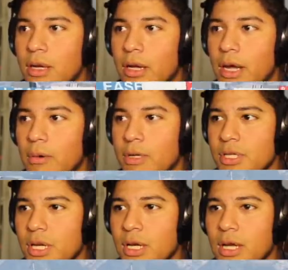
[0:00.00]
And I
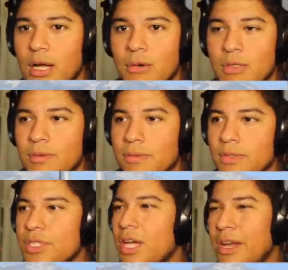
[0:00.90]
was, uh, I was,
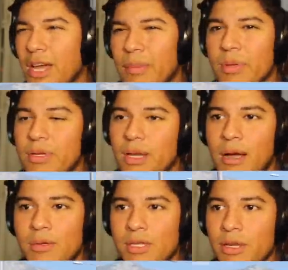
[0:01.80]
shut up.
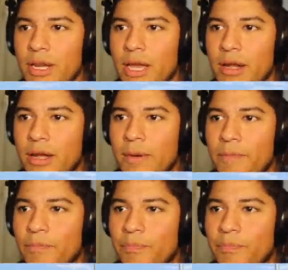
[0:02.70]
I was looking at, um,